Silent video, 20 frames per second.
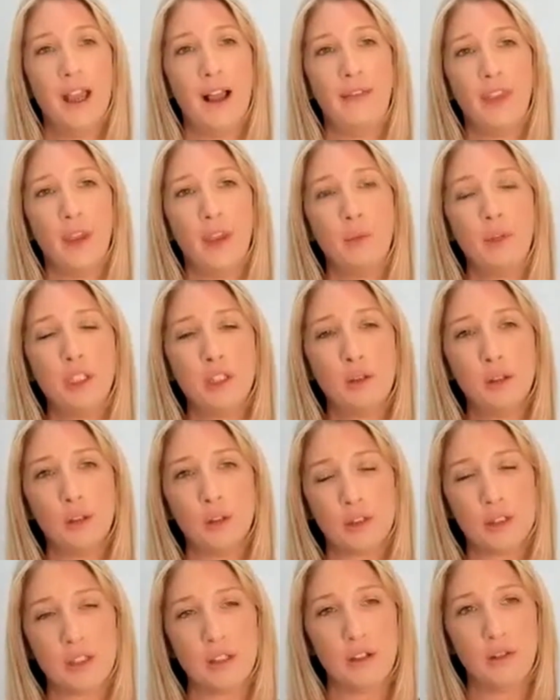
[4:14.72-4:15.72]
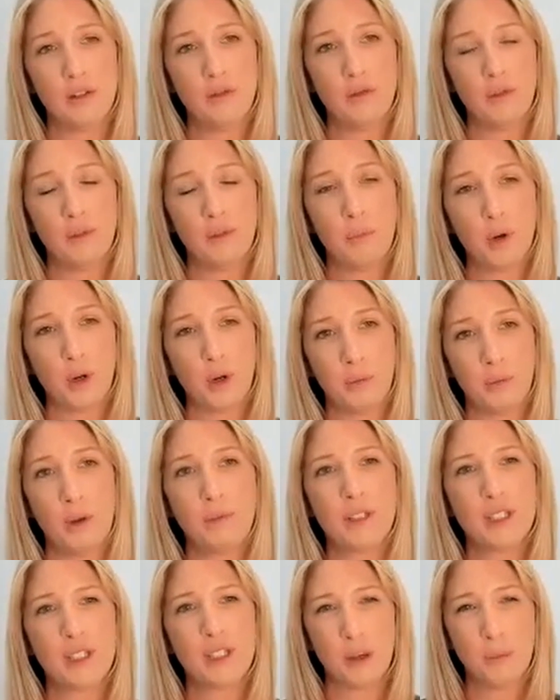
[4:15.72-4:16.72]
And then we do lots of
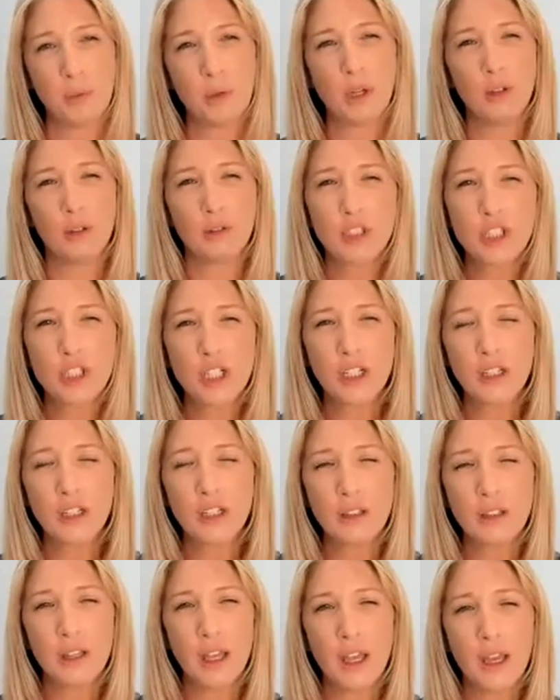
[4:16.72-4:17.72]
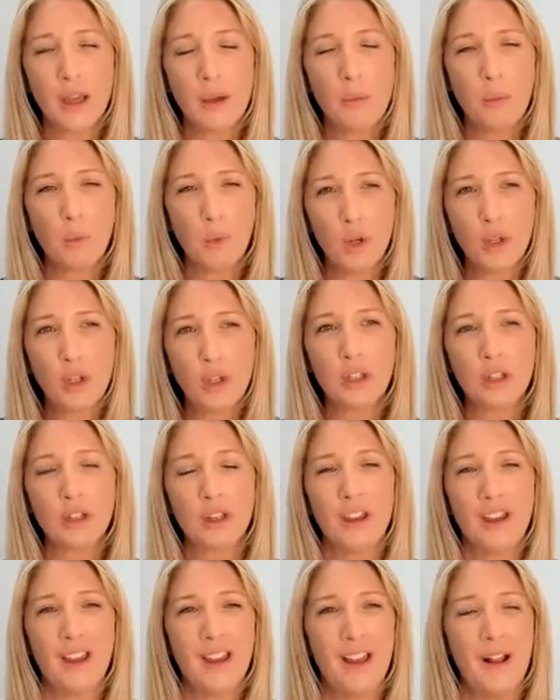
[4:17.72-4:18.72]
bottom-up subculture
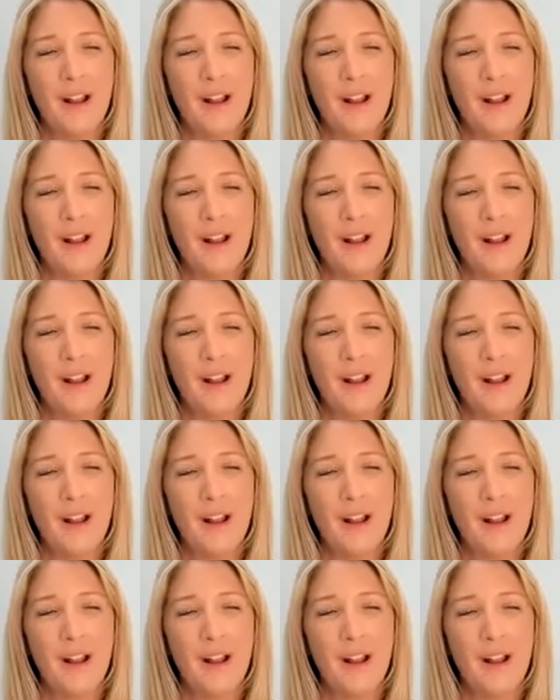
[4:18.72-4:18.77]
work.